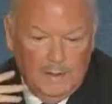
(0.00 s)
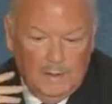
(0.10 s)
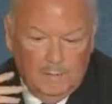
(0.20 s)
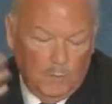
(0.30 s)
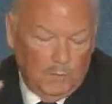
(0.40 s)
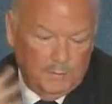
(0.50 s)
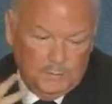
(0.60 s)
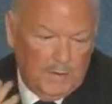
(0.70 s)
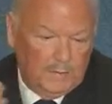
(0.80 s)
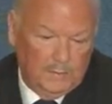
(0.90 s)
or the
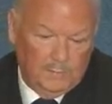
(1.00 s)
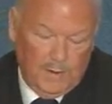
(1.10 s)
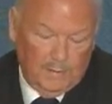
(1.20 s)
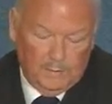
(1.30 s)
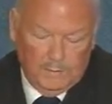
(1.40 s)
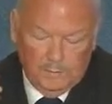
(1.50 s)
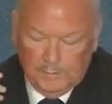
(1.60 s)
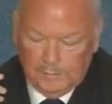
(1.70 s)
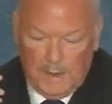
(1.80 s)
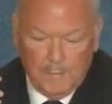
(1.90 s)
director, rather, of the
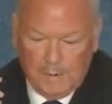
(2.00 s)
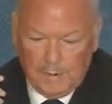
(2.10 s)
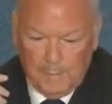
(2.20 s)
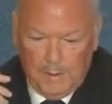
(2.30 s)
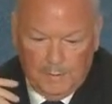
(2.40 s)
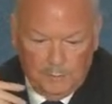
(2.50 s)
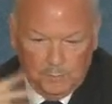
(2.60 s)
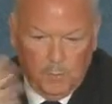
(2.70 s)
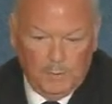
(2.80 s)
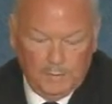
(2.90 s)
Cyber Command
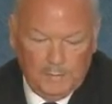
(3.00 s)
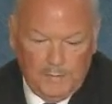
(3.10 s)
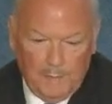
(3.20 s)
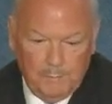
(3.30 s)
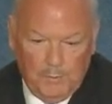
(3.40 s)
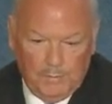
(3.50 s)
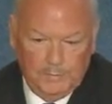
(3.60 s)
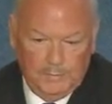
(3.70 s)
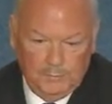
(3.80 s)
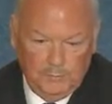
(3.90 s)
reported to that
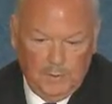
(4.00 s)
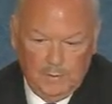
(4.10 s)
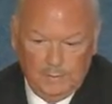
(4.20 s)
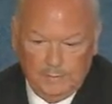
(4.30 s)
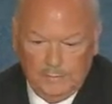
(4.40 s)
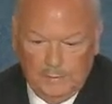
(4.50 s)
person, as well as